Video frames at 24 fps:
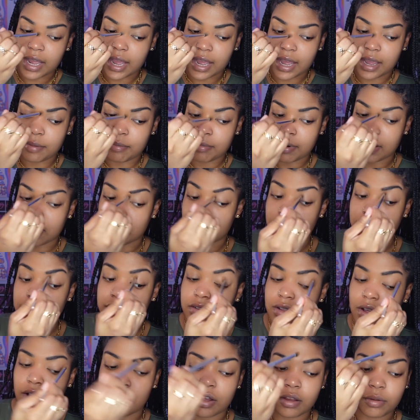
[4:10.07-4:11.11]

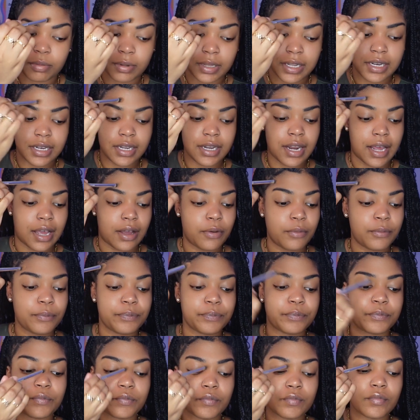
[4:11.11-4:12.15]
eyebrows all blended out.
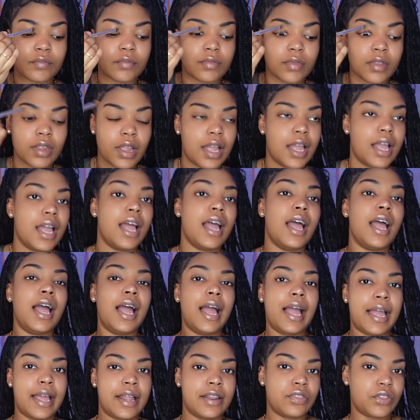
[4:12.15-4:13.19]

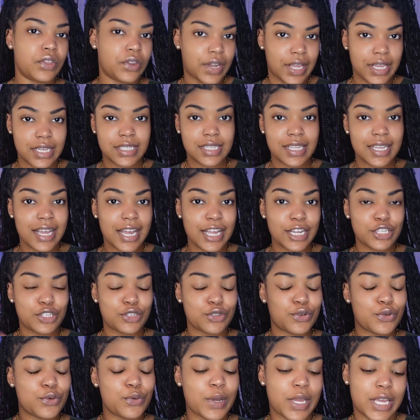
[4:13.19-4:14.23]
And the next thing I
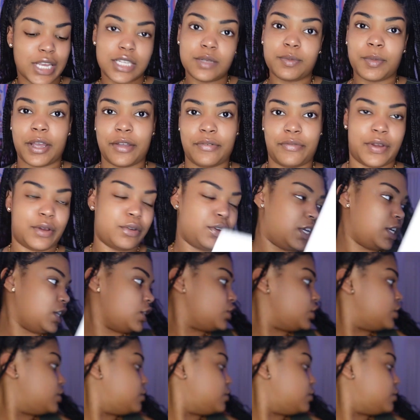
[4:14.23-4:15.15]
do is my foundation.